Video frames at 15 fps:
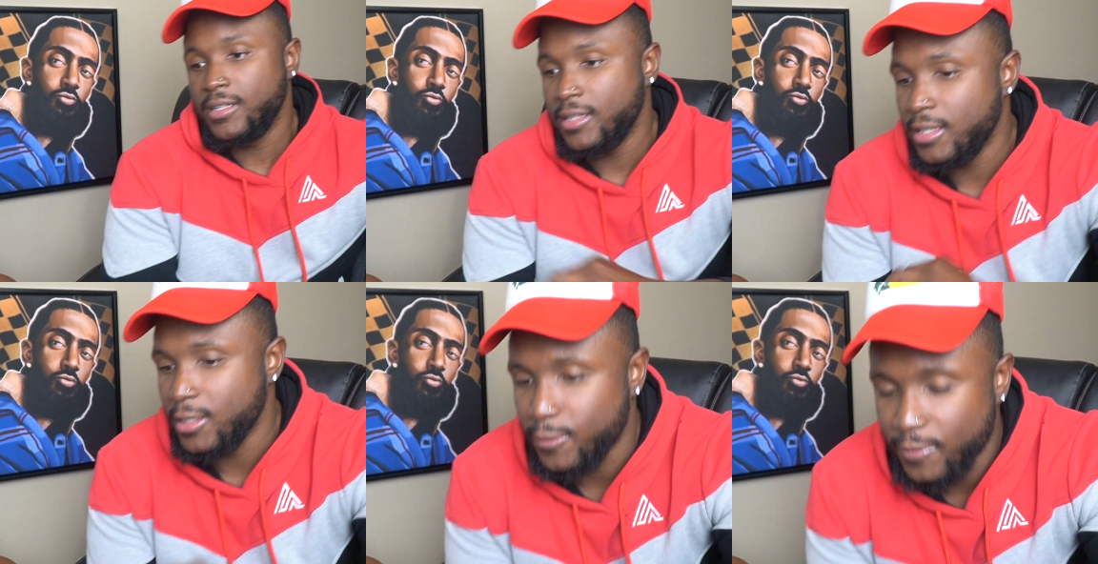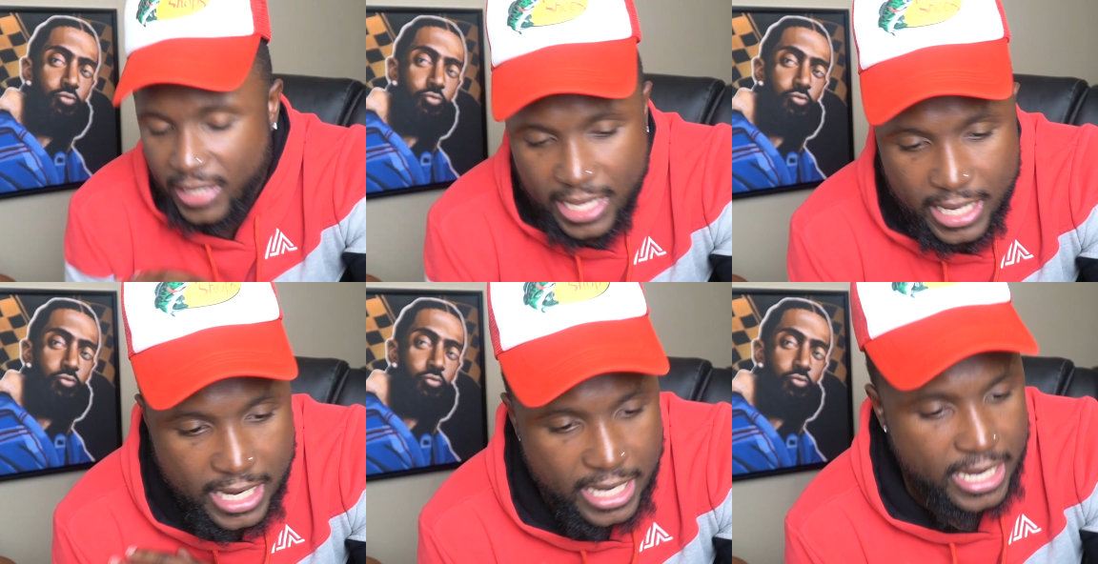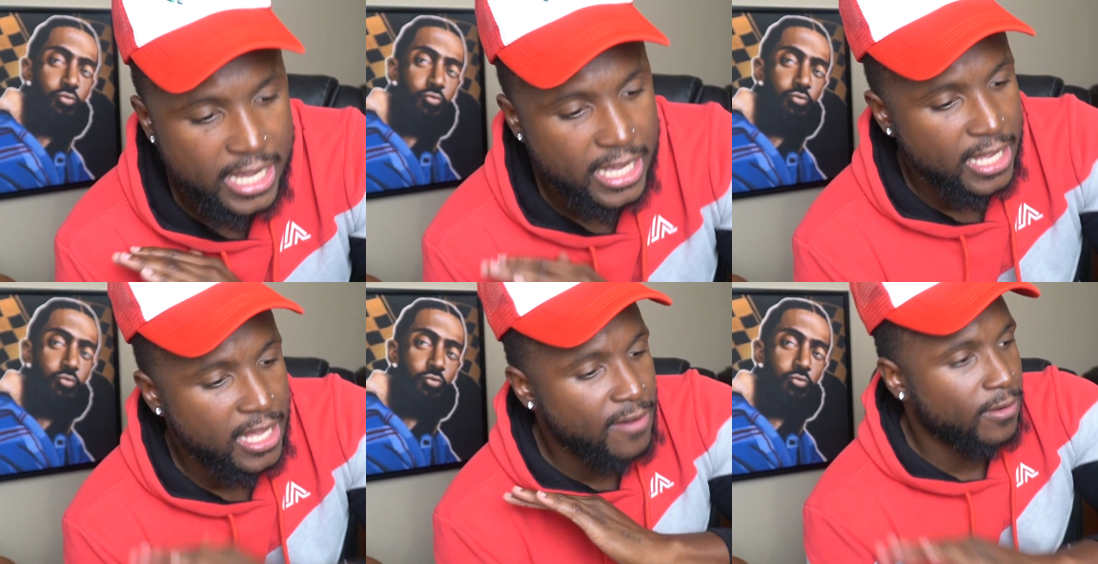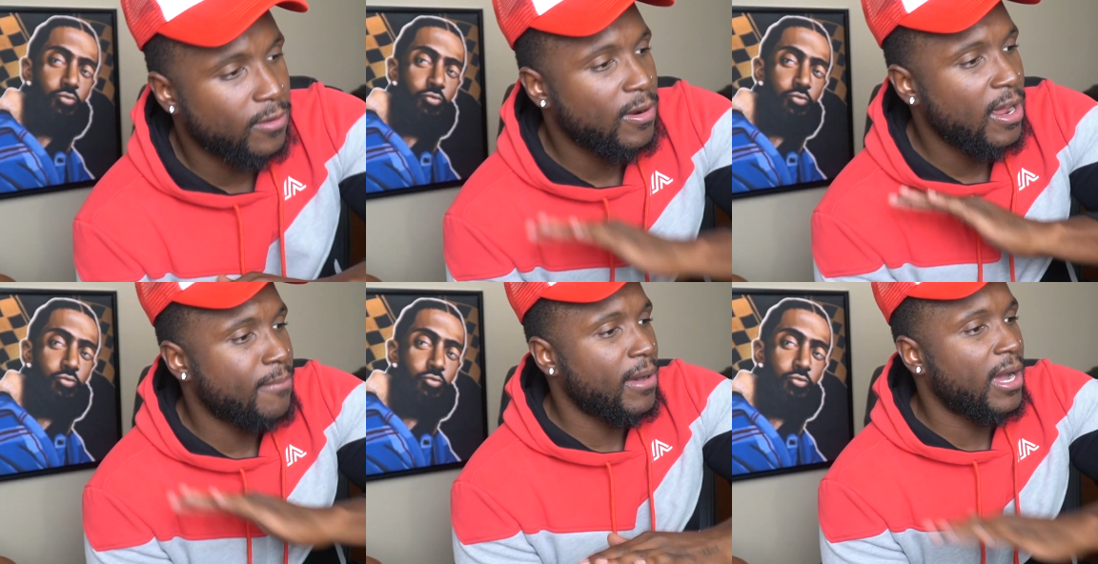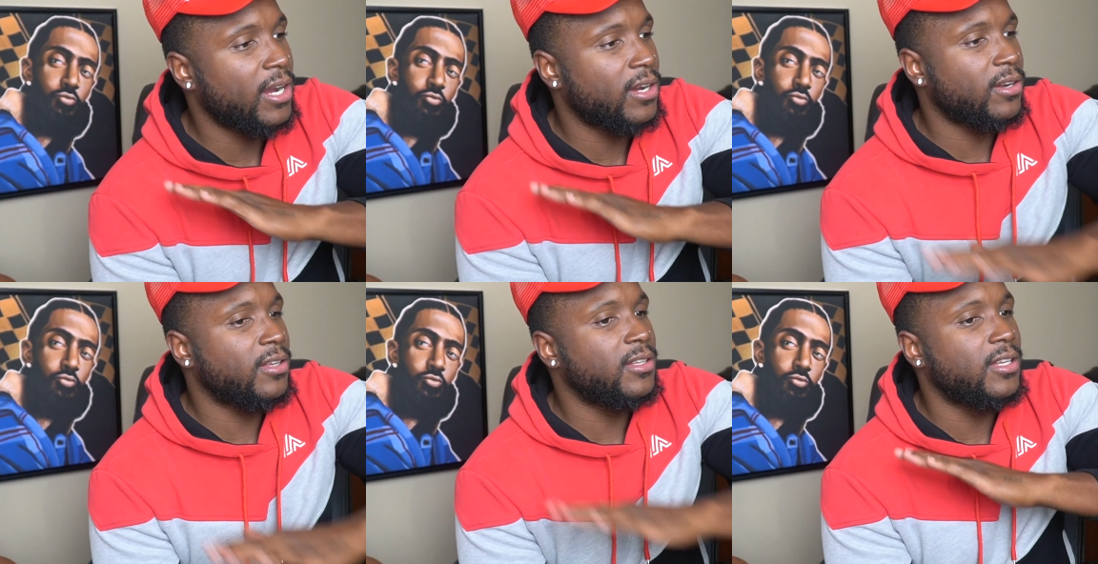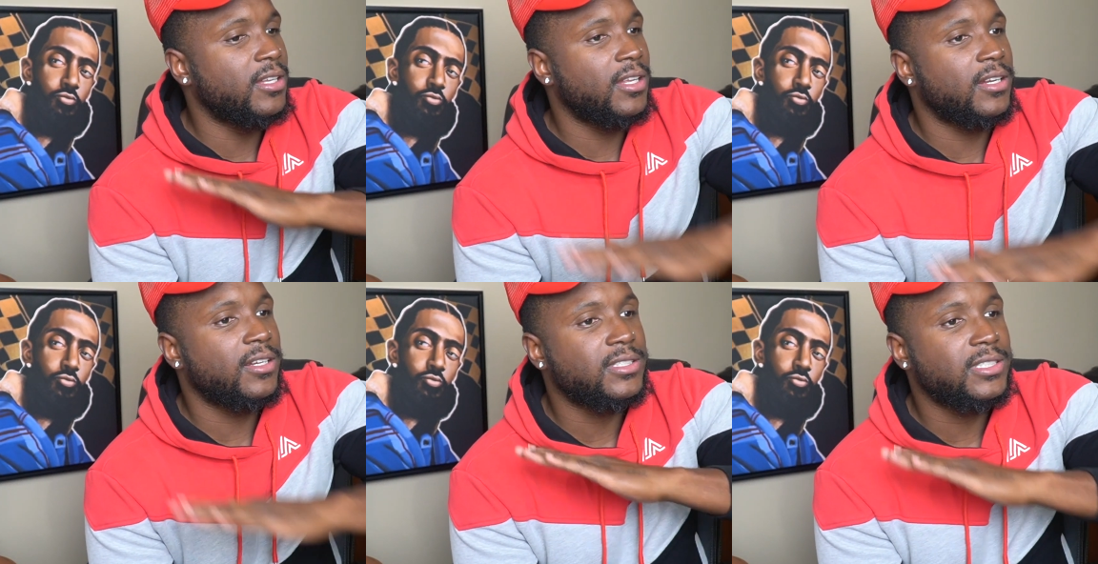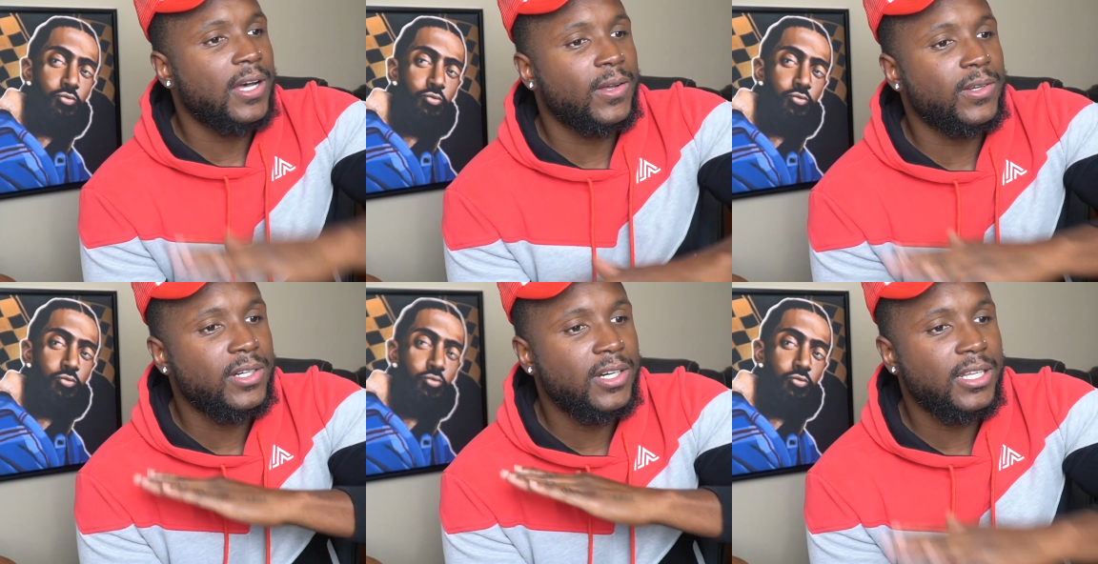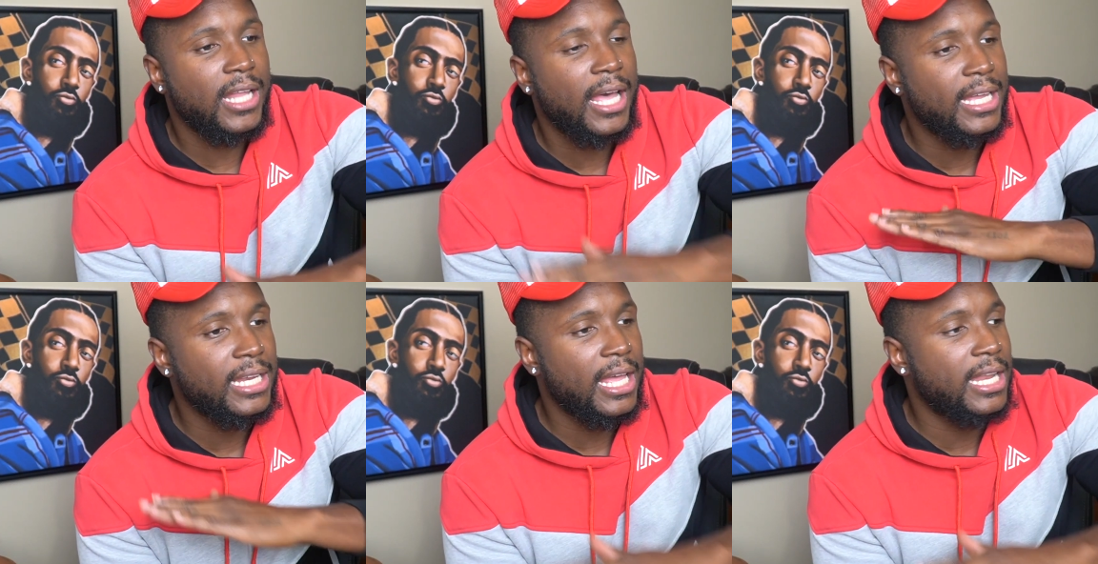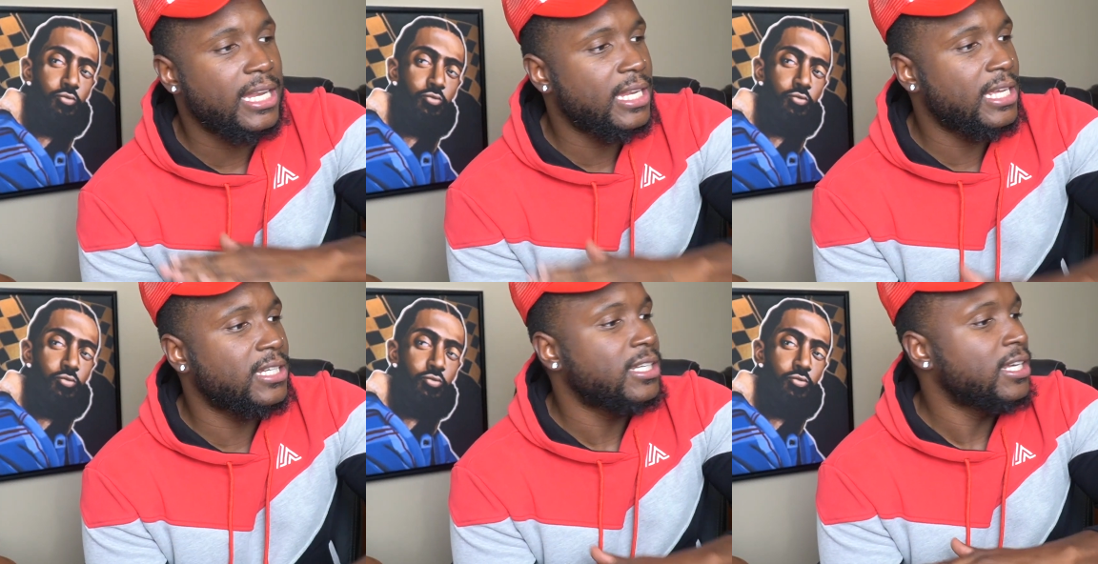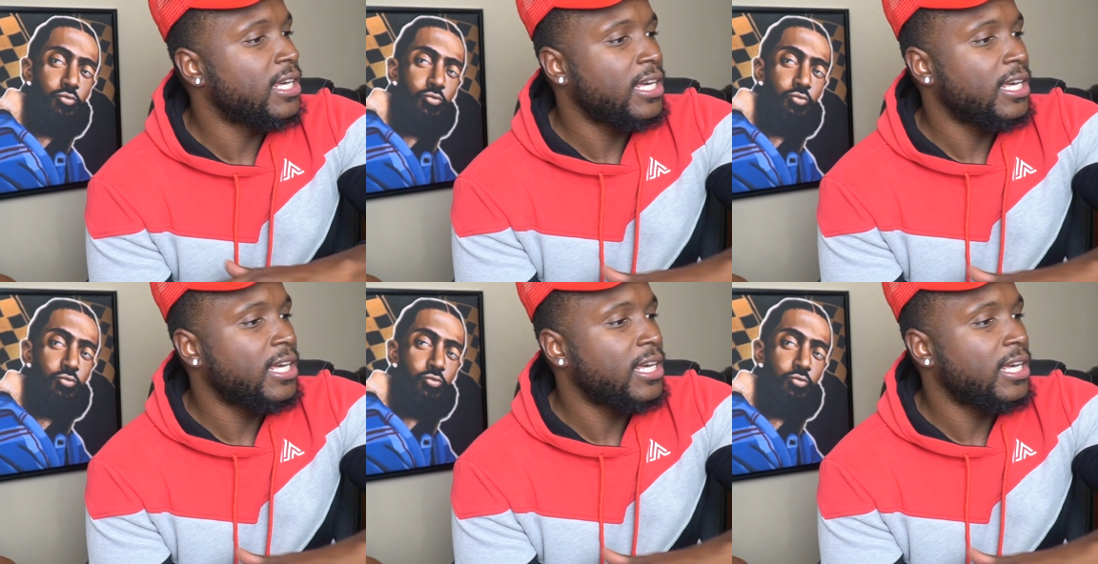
Speaker 1: If any nigga ever write my girl a letter or talk to her like that, nigga,